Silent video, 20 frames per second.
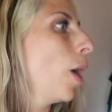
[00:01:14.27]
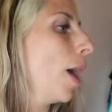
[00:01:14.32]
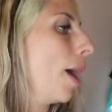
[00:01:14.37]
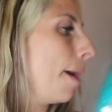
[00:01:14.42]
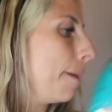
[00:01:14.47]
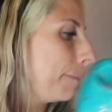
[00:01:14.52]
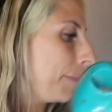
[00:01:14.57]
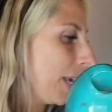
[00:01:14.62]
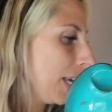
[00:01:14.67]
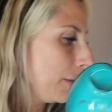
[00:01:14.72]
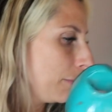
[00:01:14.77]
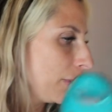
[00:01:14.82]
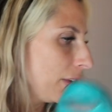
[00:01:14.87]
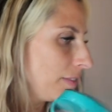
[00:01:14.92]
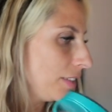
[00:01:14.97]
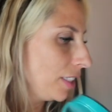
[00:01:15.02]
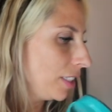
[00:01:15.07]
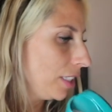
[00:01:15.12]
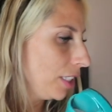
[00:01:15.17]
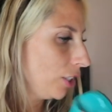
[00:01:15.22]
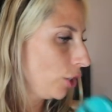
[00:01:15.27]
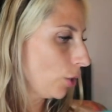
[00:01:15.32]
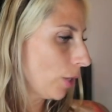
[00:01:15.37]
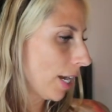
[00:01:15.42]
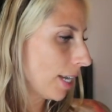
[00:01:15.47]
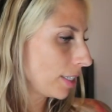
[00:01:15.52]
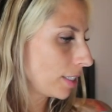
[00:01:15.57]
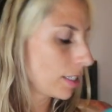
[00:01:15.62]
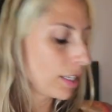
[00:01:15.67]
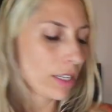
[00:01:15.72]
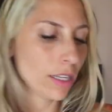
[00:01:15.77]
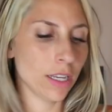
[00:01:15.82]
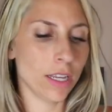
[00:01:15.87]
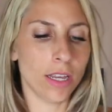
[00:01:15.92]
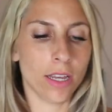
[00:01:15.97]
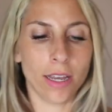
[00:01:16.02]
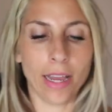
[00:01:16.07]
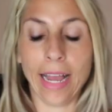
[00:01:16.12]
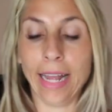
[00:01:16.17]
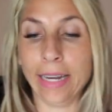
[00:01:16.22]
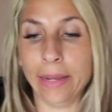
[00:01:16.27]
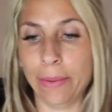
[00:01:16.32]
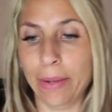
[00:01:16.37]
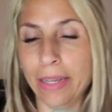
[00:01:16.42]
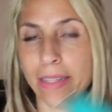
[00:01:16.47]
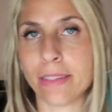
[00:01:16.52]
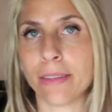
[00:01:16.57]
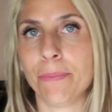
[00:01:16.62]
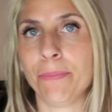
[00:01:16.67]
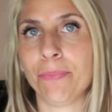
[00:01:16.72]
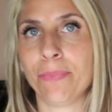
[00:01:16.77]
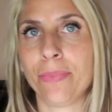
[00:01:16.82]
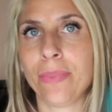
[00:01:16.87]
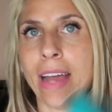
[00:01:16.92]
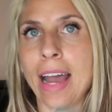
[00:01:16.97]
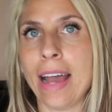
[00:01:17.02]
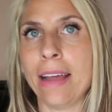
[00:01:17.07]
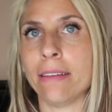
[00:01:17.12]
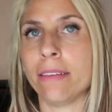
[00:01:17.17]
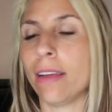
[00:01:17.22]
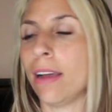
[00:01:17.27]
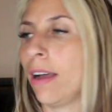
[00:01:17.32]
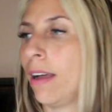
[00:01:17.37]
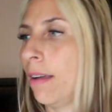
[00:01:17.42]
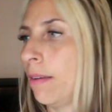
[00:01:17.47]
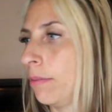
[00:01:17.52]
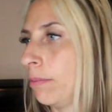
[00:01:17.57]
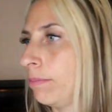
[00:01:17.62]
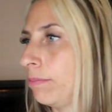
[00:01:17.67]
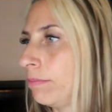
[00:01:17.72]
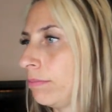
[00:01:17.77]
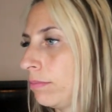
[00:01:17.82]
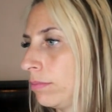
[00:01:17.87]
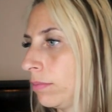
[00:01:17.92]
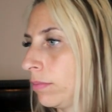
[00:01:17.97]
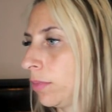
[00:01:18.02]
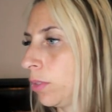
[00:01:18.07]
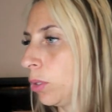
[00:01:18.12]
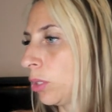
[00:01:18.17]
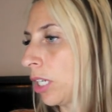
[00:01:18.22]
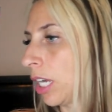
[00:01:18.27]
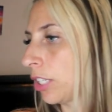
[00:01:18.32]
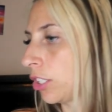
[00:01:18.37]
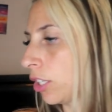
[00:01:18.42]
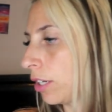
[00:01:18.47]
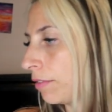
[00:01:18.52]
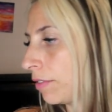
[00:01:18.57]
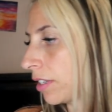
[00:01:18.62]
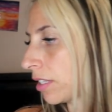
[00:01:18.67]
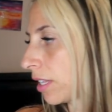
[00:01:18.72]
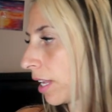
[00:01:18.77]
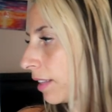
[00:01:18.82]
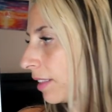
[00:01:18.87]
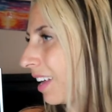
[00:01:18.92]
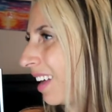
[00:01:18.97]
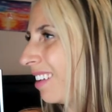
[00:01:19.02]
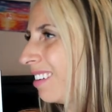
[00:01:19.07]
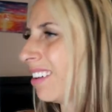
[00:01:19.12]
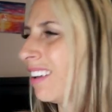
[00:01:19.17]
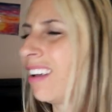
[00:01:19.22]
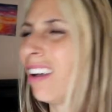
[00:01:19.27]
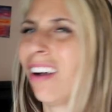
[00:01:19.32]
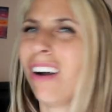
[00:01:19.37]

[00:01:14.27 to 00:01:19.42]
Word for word: A pink PVC dress. Anyways, that, uh, you touch and it feels like that.